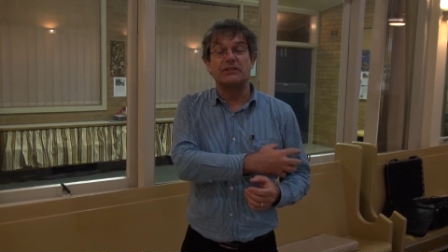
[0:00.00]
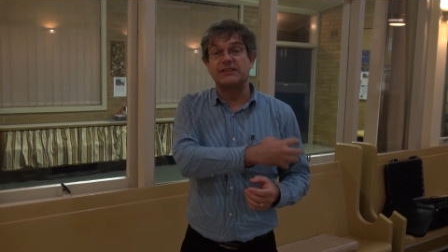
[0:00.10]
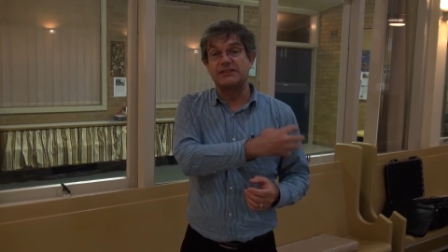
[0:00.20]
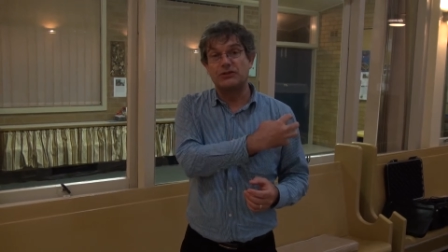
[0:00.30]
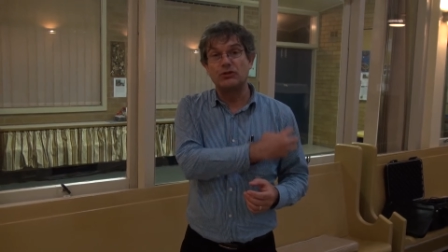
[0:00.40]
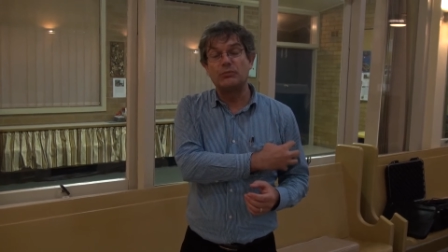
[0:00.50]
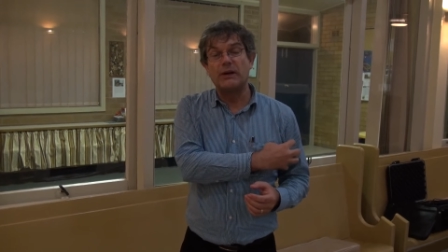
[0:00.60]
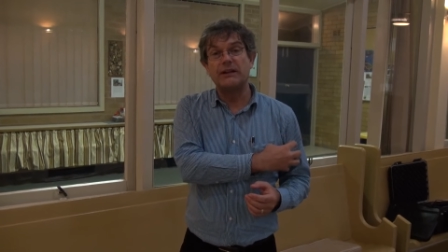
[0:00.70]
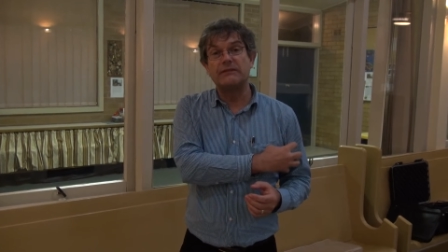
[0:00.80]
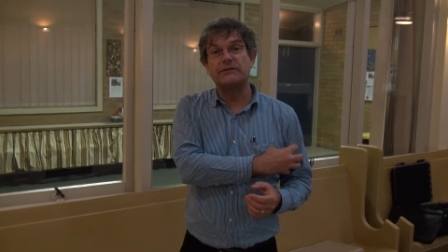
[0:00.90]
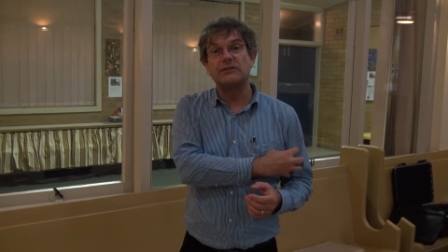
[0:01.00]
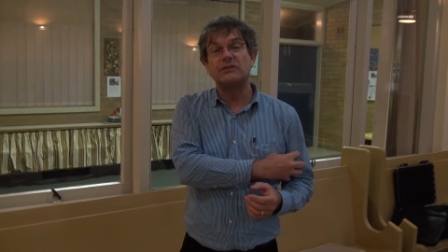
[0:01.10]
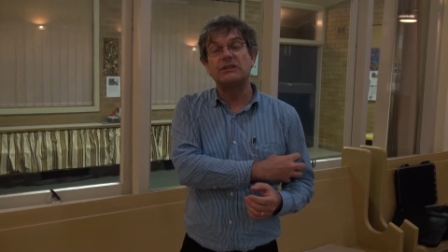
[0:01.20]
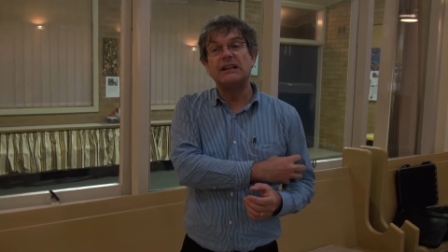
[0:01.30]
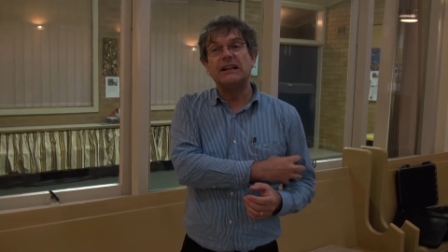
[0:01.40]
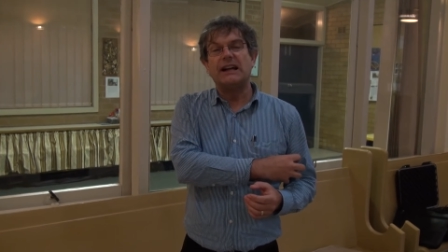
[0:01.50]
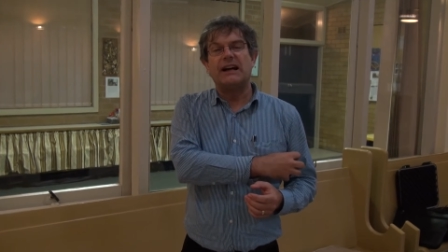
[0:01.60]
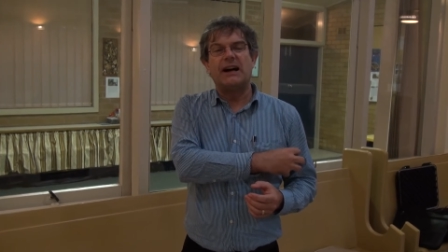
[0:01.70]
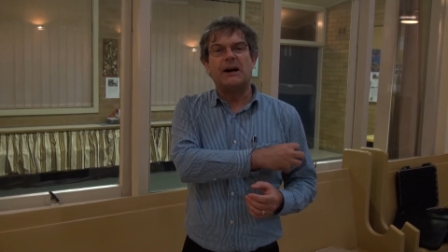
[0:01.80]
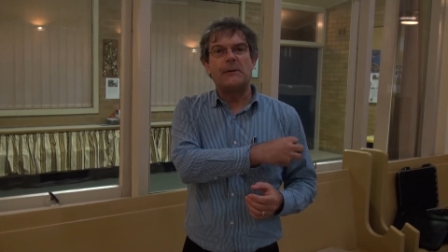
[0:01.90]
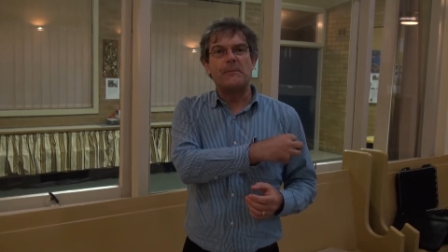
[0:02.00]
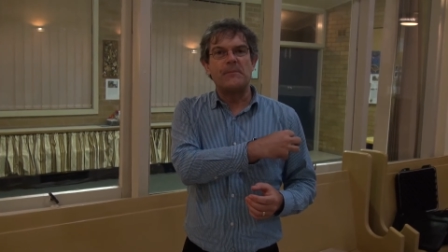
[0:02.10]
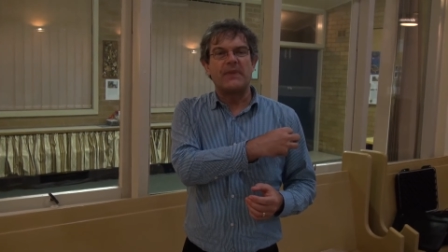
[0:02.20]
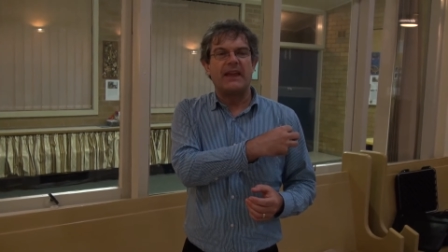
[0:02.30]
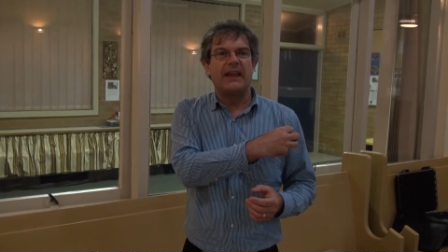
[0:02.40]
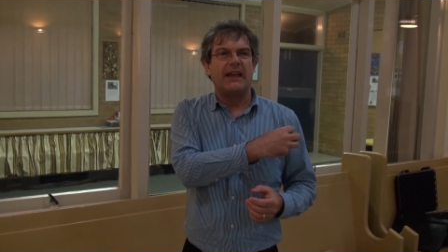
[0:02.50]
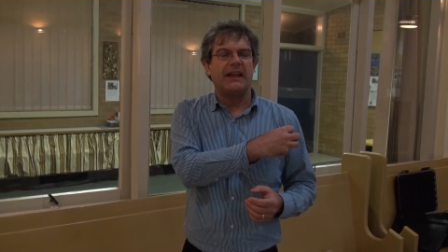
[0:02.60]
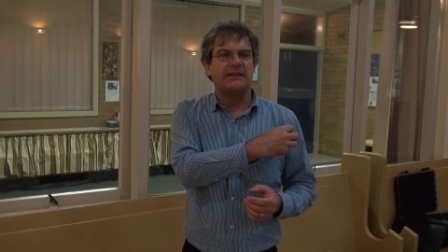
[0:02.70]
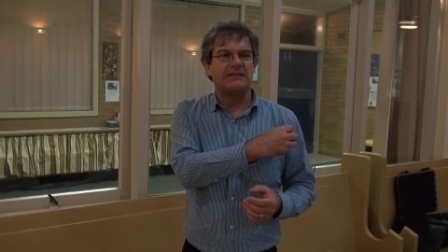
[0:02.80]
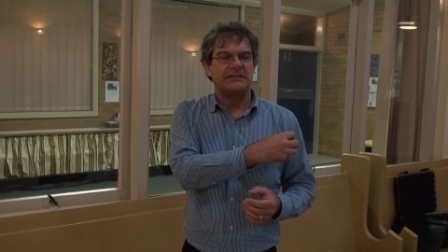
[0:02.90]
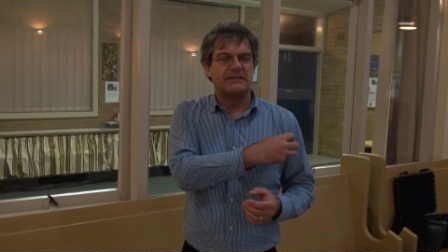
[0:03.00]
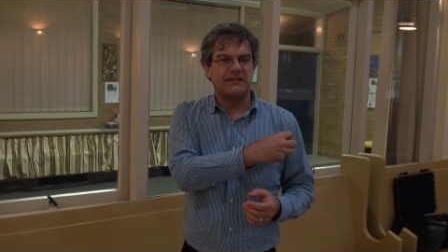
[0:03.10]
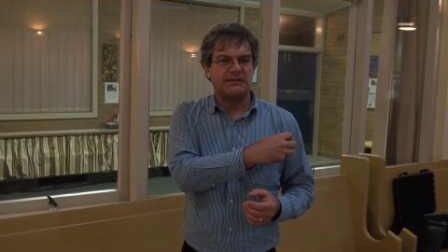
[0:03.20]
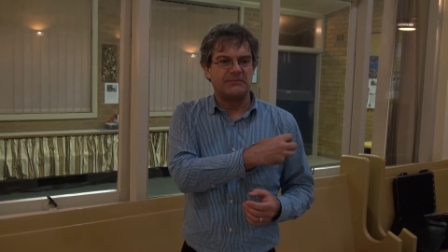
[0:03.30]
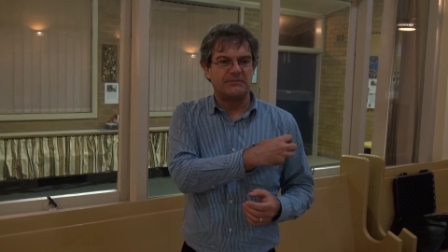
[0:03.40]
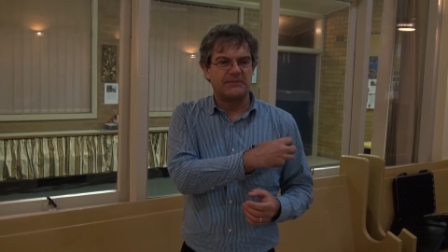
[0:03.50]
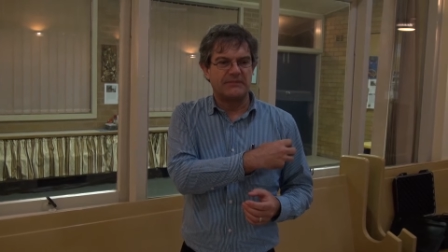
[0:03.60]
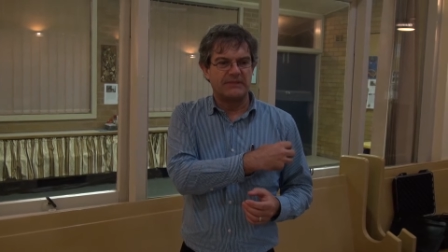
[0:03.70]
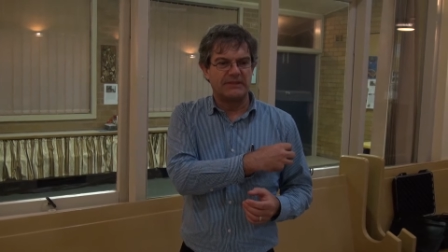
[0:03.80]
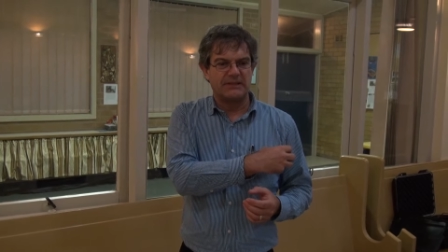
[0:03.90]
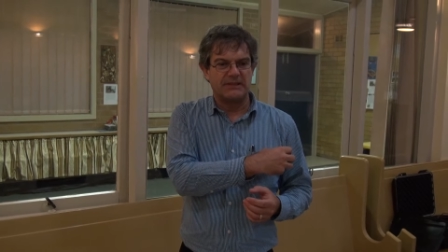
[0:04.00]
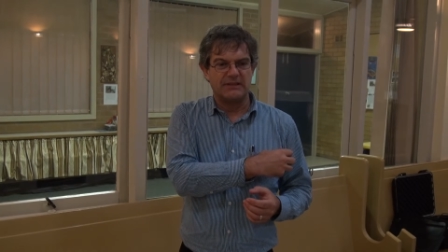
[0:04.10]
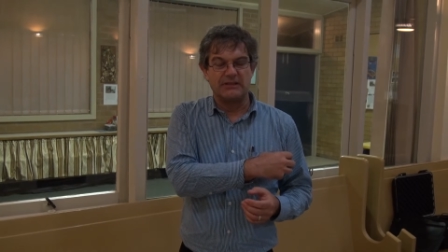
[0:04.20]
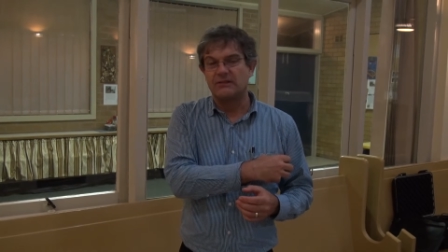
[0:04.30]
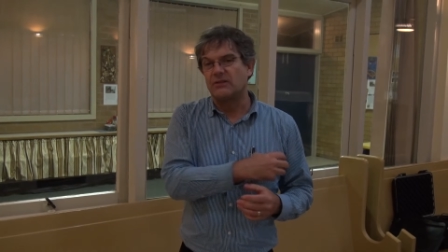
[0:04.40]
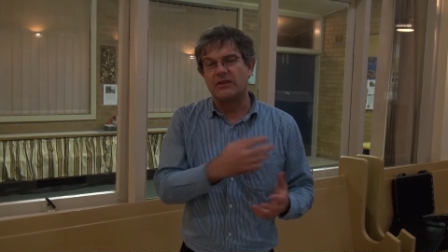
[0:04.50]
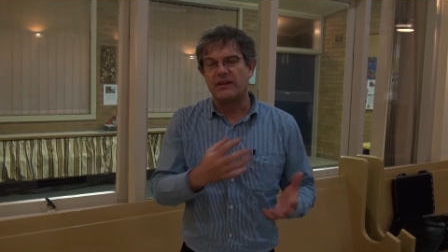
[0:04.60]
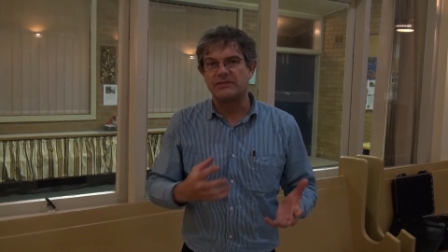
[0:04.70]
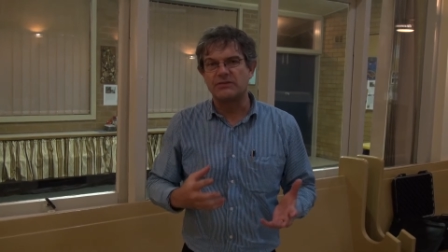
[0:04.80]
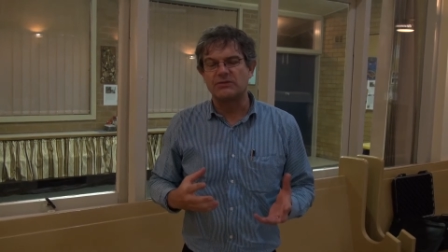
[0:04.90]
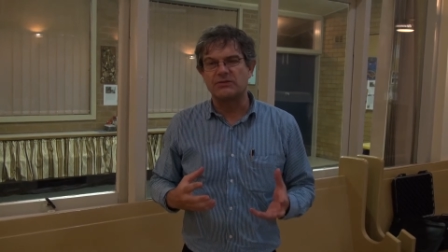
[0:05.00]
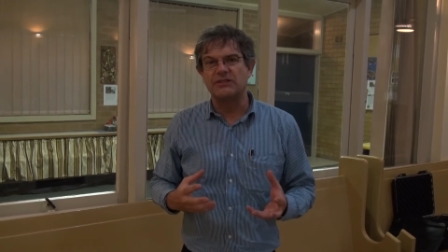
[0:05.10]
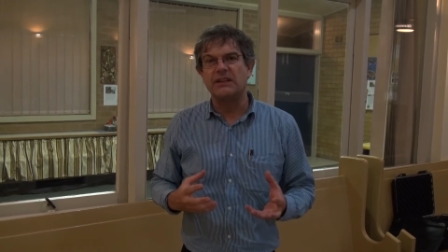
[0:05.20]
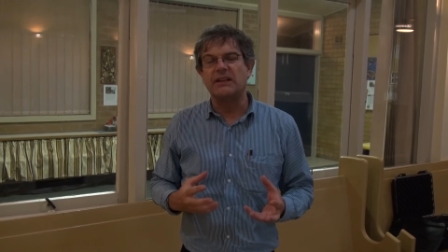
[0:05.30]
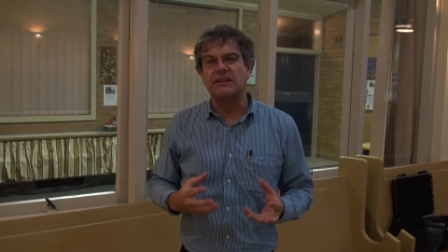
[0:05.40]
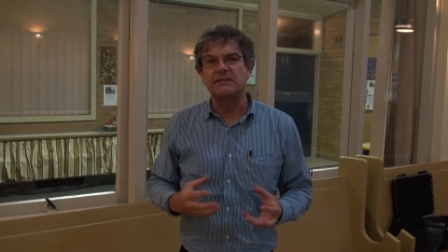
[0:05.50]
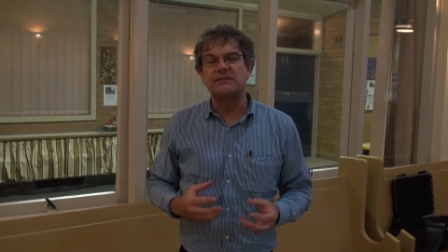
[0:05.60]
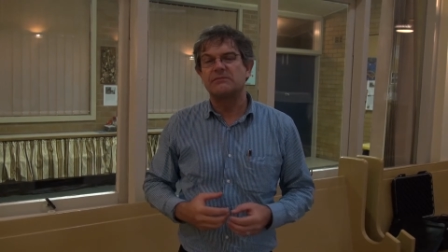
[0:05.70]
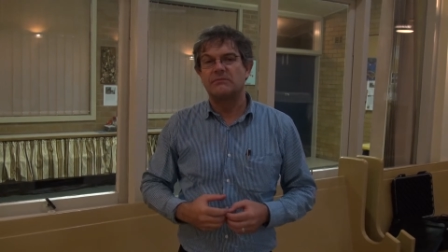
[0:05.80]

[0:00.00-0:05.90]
It's still painful um, and um, uh, all of those sorts of things.